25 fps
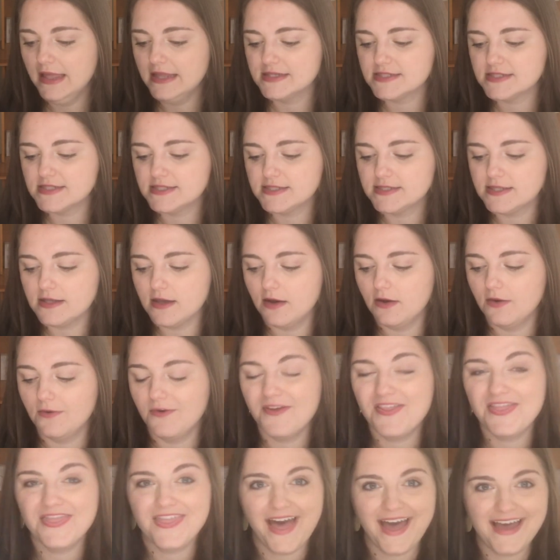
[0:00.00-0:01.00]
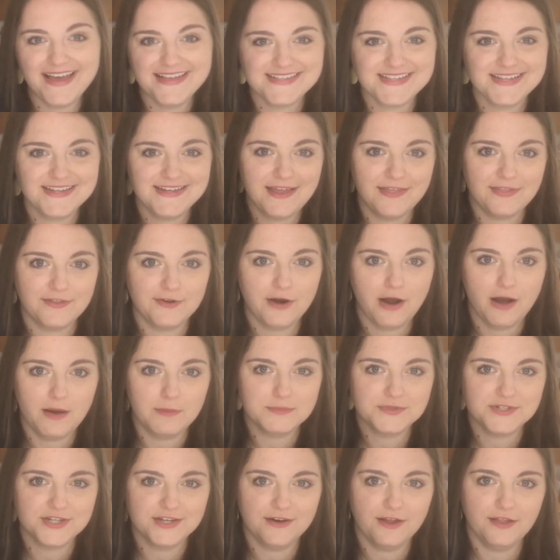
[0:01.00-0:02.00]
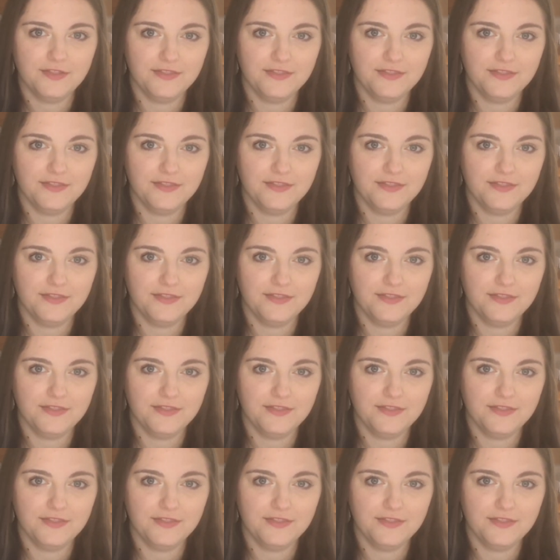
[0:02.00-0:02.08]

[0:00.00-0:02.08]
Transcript: So that is another option.